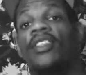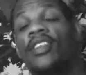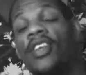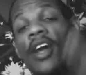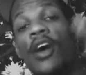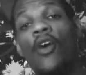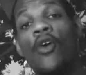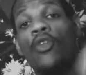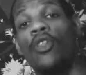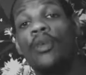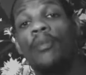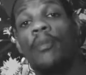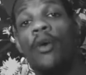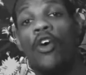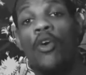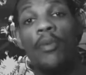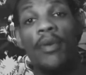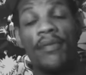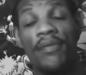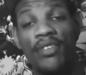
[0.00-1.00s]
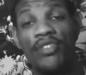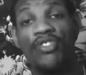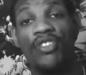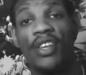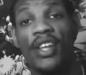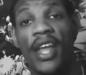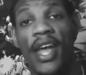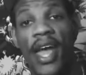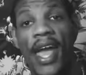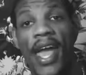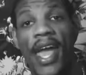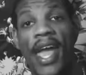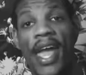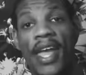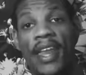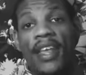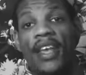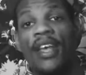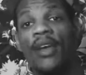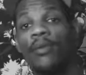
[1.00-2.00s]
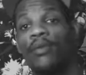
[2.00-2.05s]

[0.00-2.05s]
The only moment Vegeta had